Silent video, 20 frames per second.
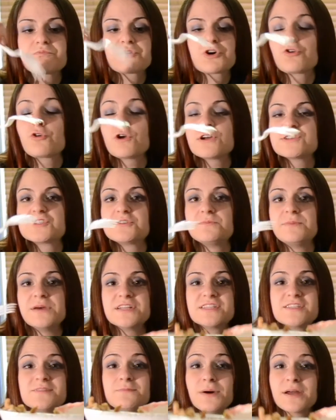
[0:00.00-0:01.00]
crust
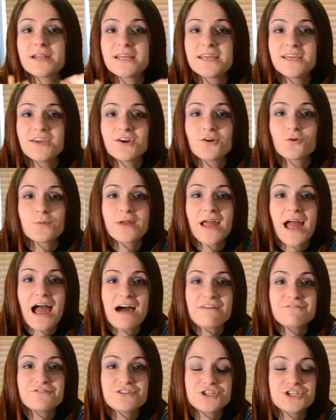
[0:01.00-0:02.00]
bits, but here we
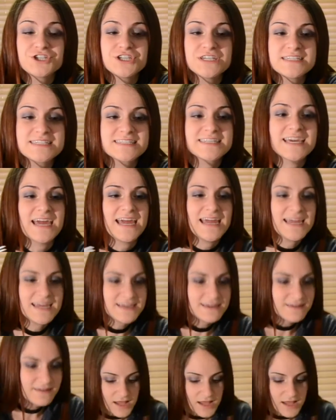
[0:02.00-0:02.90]
have the cheesecake.